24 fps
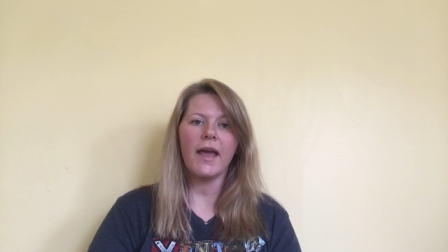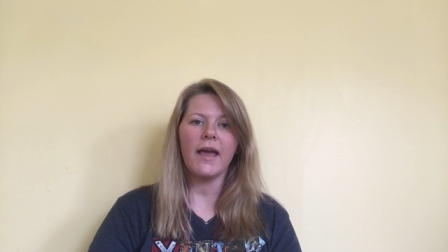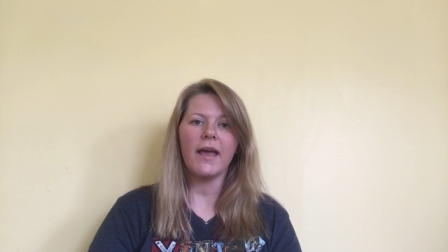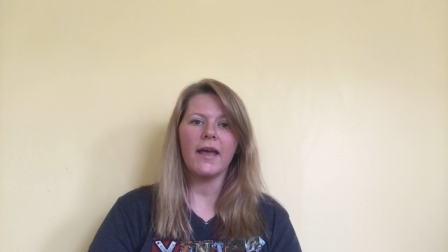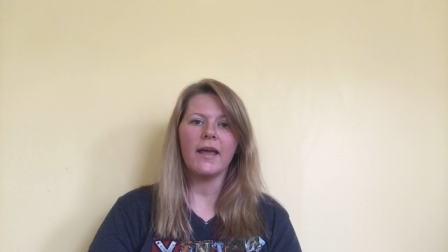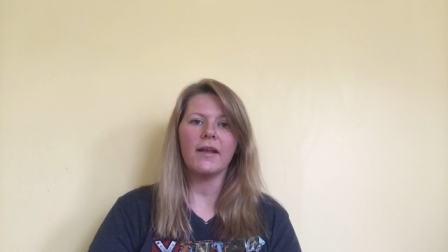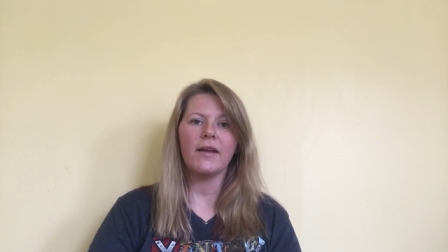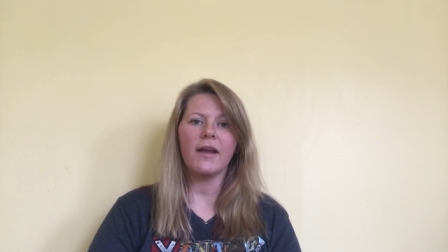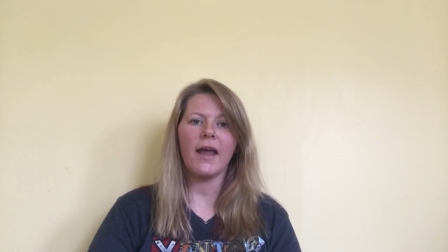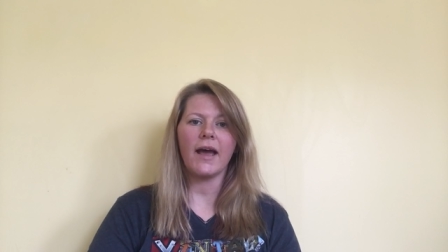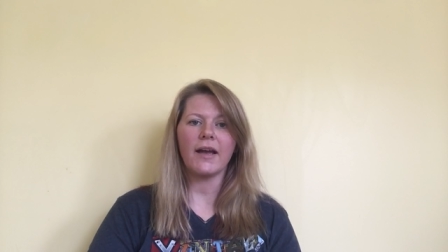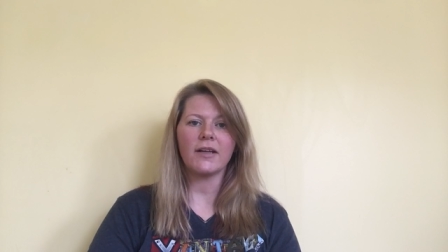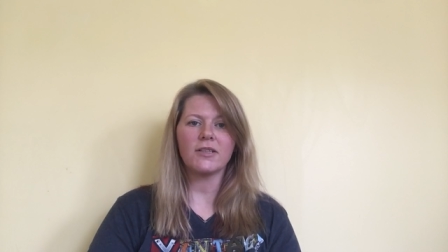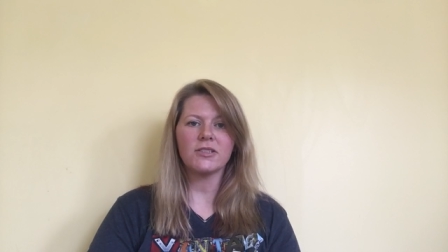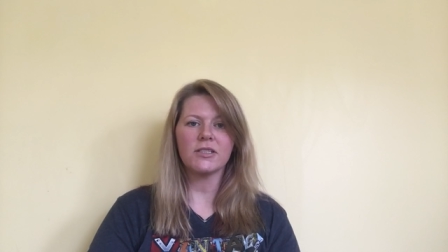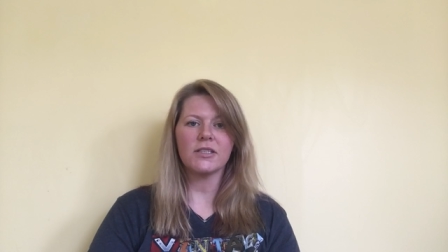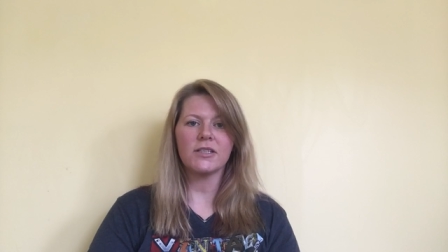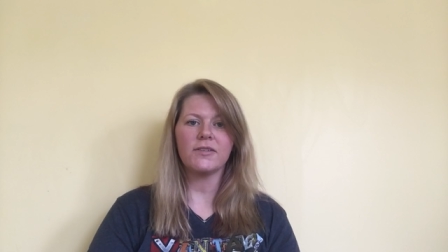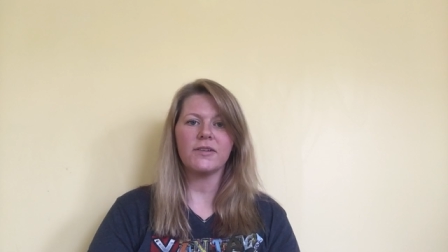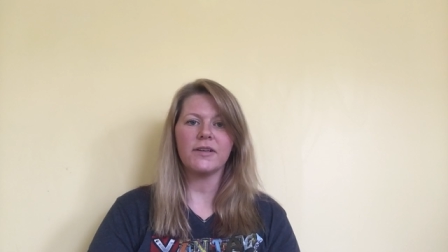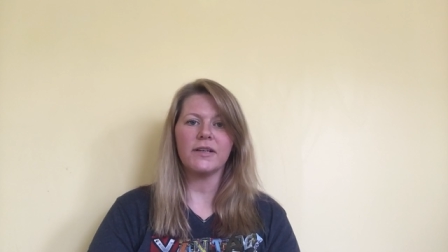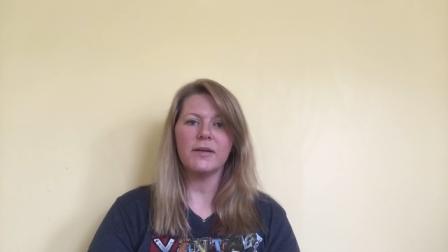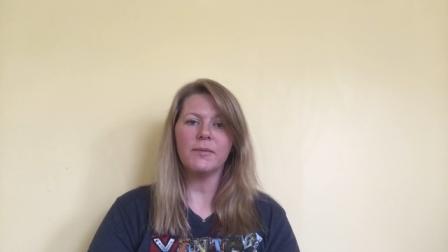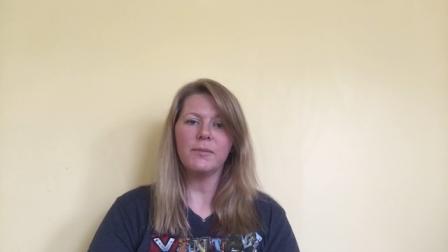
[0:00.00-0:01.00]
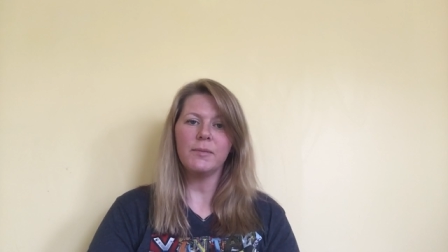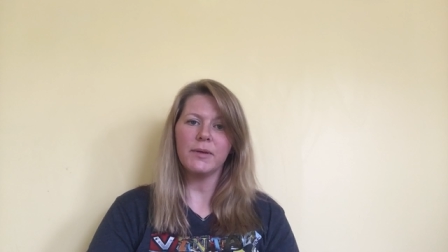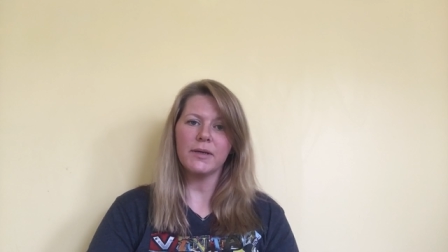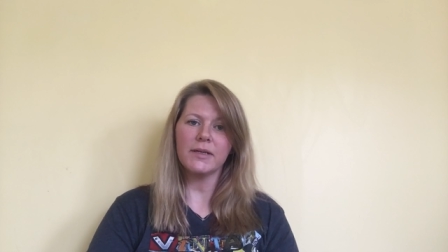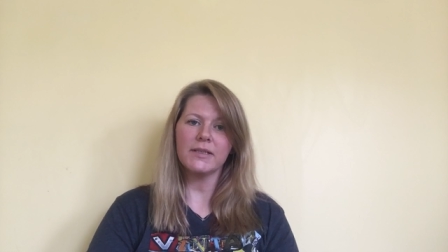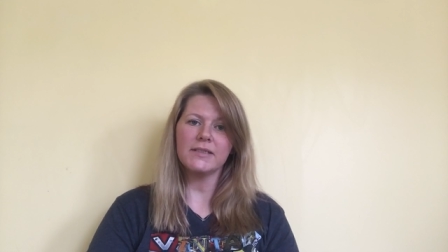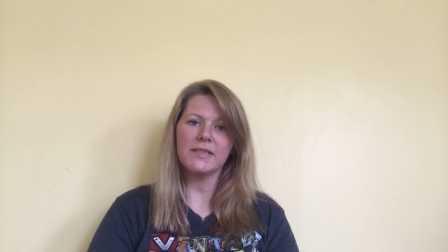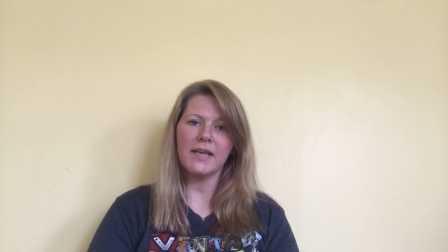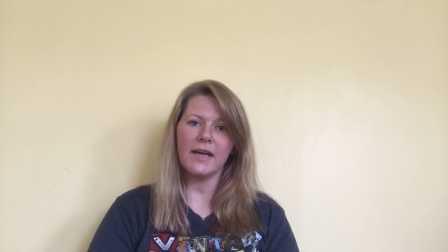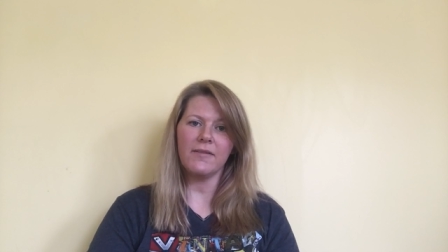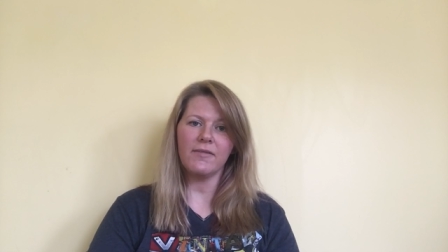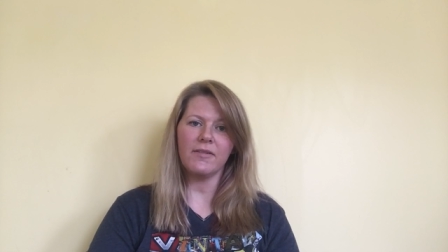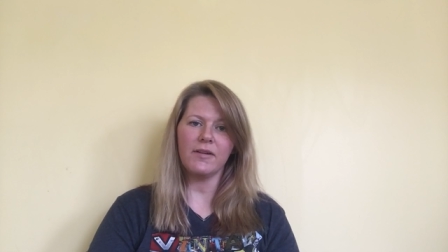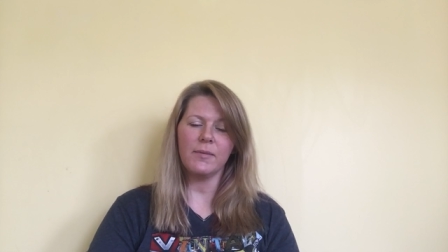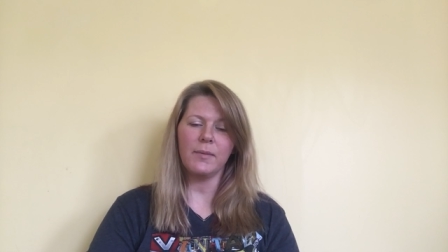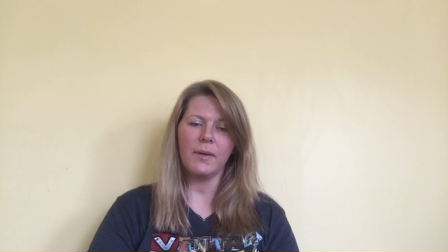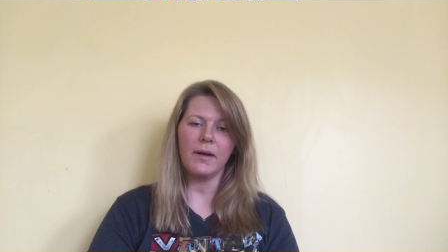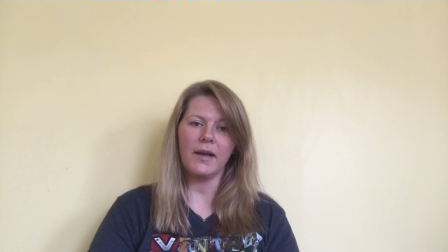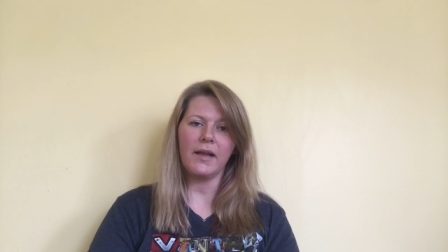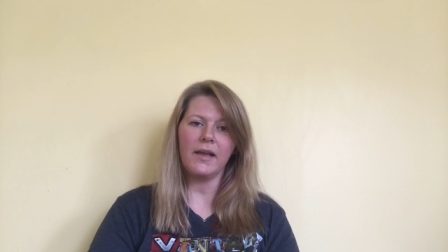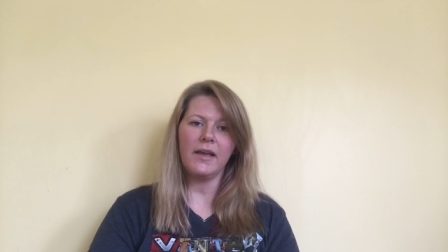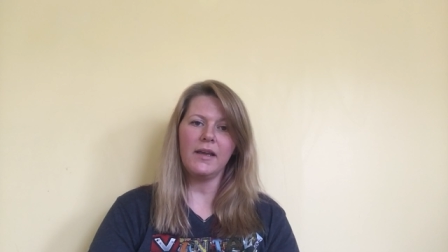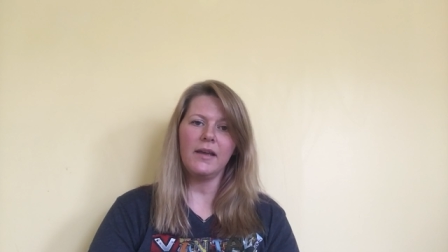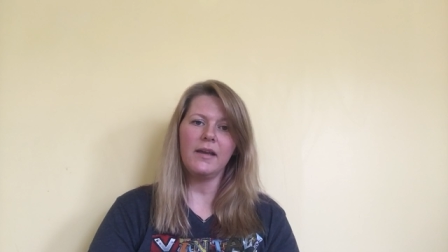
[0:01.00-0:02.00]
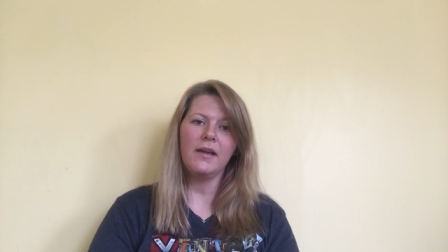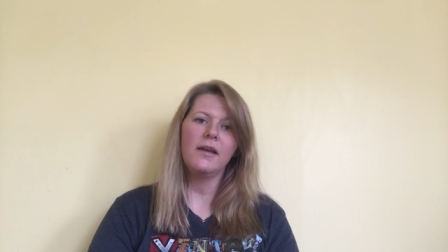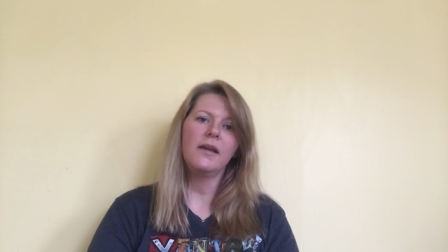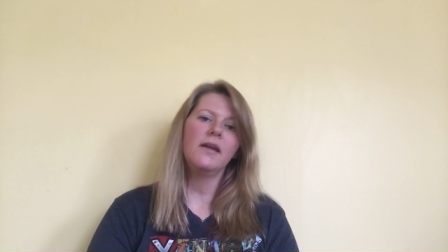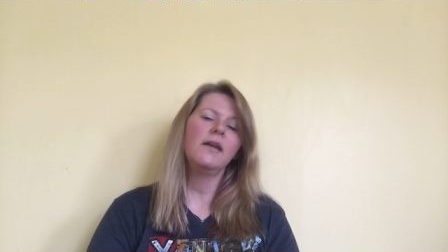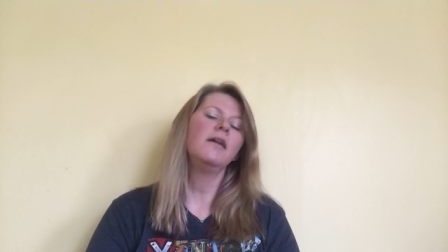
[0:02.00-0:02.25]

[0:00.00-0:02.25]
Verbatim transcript: and actually read a book to everybody.